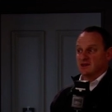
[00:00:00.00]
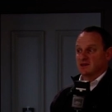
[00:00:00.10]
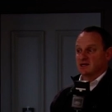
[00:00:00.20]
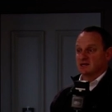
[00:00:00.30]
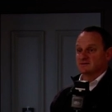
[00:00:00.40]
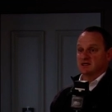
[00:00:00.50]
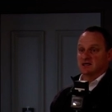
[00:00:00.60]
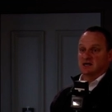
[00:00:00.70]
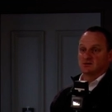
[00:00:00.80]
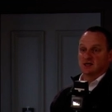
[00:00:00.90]
I think it gives
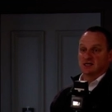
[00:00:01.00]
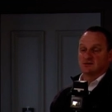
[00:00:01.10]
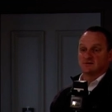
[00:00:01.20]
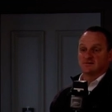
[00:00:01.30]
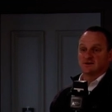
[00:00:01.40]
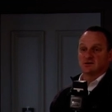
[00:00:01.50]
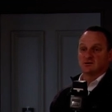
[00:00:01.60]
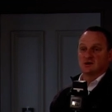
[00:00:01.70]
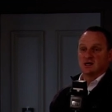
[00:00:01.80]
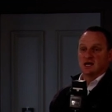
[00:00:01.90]
a really good
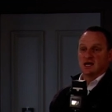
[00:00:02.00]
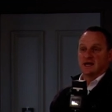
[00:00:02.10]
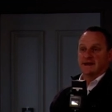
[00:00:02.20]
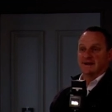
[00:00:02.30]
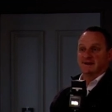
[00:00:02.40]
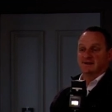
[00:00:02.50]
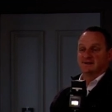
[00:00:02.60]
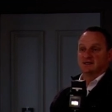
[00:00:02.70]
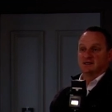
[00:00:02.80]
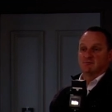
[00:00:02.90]
feel.
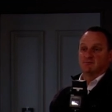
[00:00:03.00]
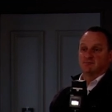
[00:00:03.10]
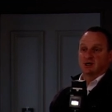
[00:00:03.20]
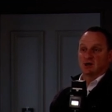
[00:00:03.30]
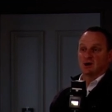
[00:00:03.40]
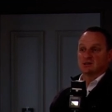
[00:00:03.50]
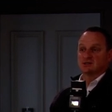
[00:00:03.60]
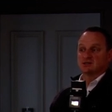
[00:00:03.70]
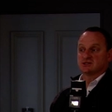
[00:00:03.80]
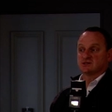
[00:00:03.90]
And
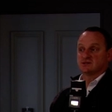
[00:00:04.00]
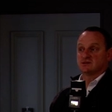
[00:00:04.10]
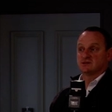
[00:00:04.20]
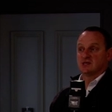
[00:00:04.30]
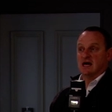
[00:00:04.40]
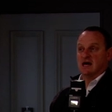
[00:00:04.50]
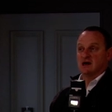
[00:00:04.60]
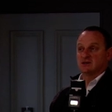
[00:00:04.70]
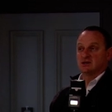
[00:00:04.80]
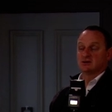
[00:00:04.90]
because
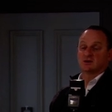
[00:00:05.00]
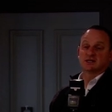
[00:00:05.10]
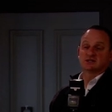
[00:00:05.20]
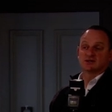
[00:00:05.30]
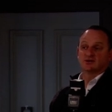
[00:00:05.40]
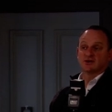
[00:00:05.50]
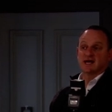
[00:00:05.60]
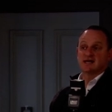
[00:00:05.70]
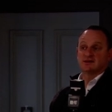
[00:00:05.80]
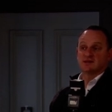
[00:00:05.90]
you're looking to
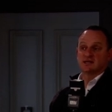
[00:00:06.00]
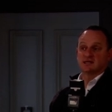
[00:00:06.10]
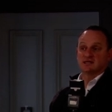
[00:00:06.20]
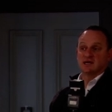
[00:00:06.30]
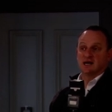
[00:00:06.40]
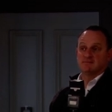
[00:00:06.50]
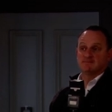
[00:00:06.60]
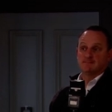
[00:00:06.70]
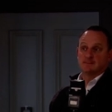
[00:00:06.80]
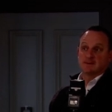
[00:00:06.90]
create the
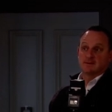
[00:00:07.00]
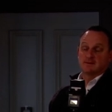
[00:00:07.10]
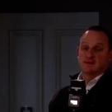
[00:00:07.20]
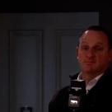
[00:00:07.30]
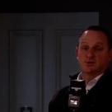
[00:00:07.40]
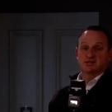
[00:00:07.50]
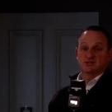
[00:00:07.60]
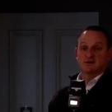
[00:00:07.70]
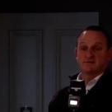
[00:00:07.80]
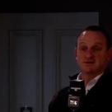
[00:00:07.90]

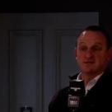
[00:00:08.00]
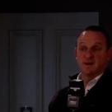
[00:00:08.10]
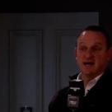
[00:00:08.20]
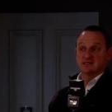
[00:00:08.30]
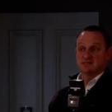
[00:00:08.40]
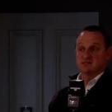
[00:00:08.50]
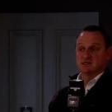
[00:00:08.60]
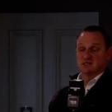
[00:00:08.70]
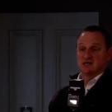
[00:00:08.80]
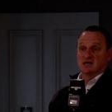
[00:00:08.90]
impression of space,
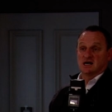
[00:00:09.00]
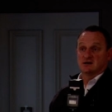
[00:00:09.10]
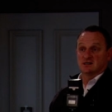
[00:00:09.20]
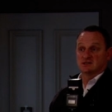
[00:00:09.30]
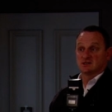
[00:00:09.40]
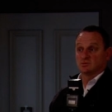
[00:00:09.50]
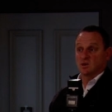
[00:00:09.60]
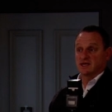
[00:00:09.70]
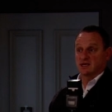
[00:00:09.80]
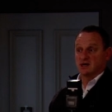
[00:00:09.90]
it's a good
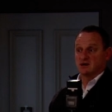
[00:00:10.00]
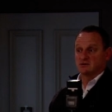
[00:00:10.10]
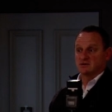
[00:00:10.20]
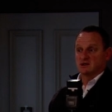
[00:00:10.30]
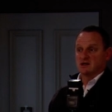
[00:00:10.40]
way to go.